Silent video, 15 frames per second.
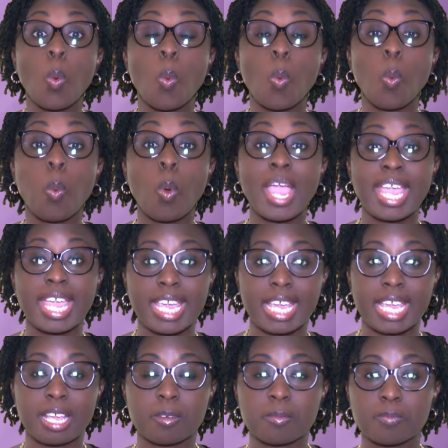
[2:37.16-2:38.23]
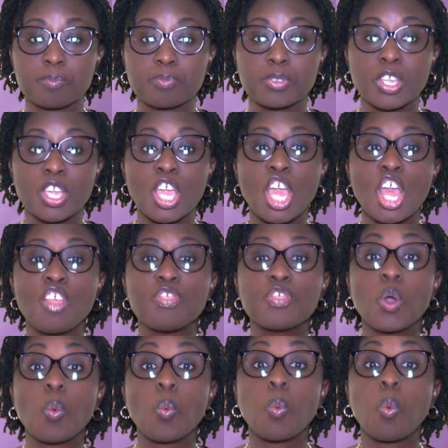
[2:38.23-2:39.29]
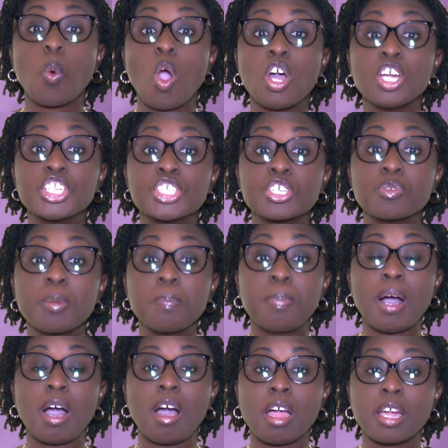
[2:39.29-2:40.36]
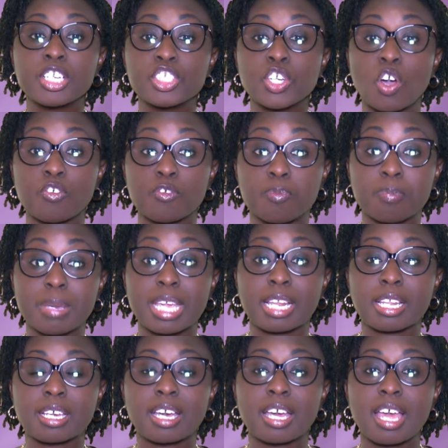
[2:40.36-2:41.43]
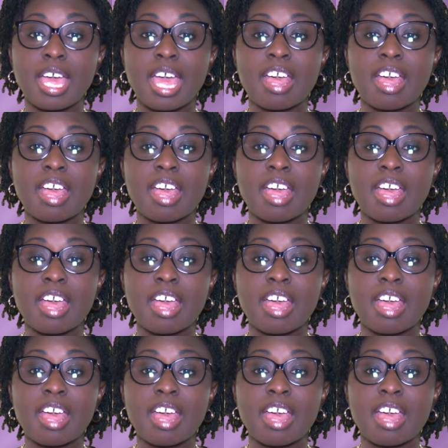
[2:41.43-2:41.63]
Whey, the watery part of milk